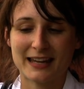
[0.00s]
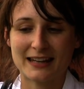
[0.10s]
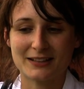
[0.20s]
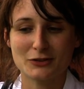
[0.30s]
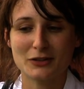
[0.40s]

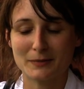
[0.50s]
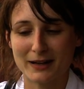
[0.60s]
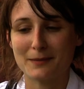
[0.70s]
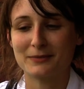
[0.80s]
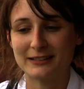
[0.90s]
And it took him
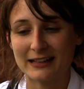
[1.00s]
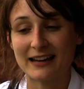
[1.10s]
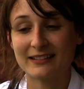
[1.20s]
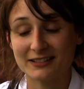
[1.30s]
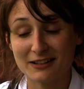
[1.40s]
a couple of
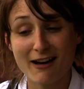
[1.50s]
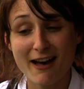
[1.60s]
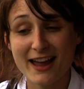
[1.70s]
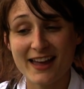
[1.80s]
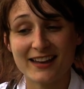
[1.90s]
days to
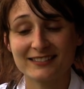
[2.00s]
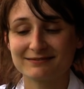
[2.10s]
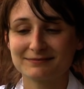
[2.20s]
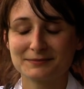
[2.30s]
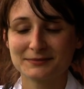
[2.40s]
die,
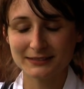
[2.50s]
and